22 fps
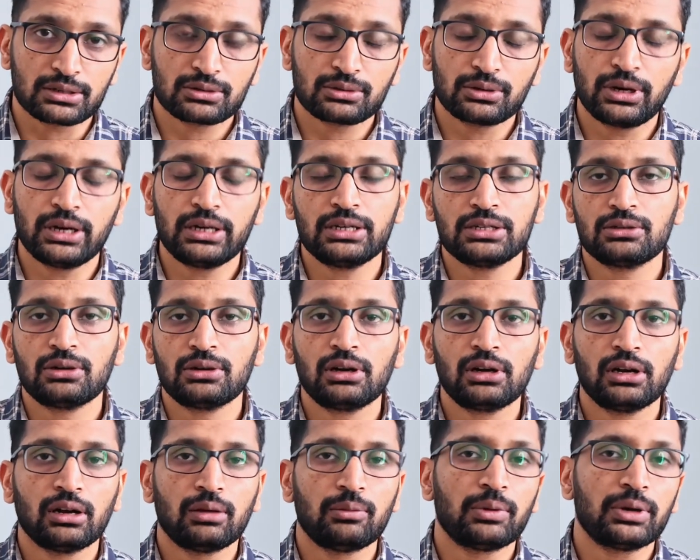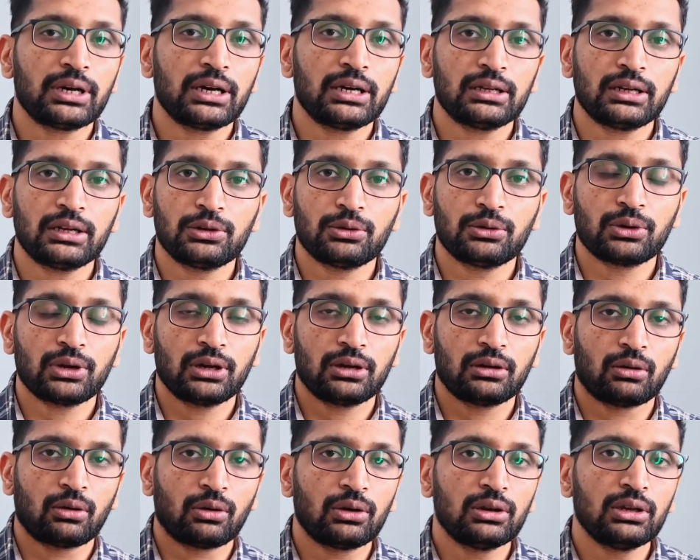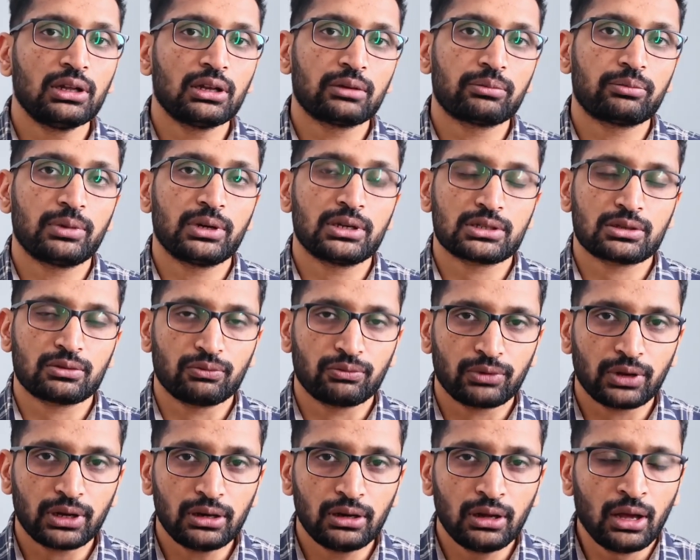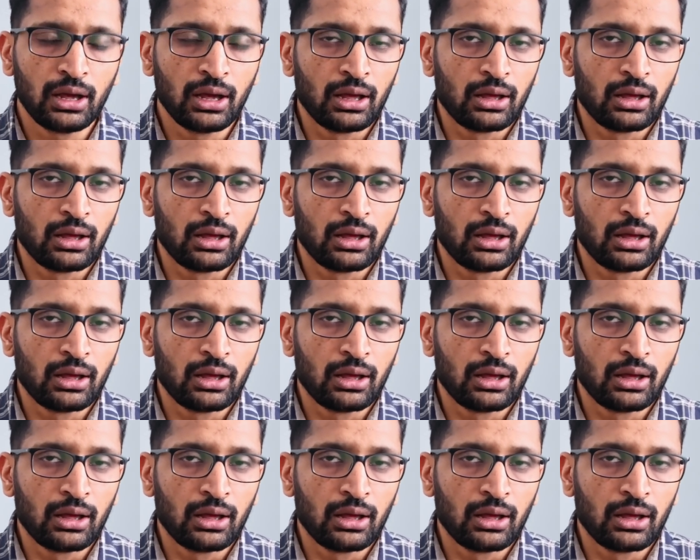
So it is not limited that you can only replace one